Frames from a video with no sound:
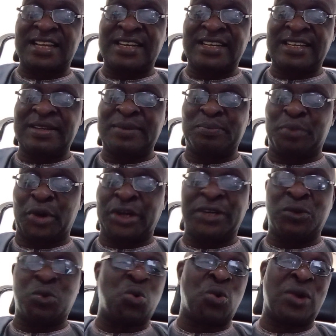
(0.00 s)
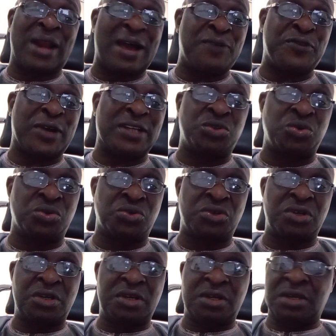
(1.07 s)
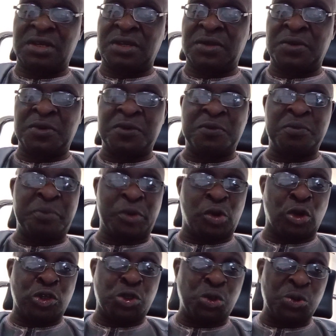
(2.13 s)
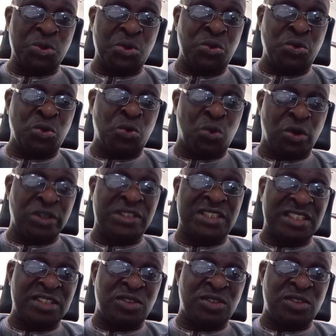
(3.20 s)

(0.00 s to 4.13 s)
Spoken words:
anybody who will laugh at you because you want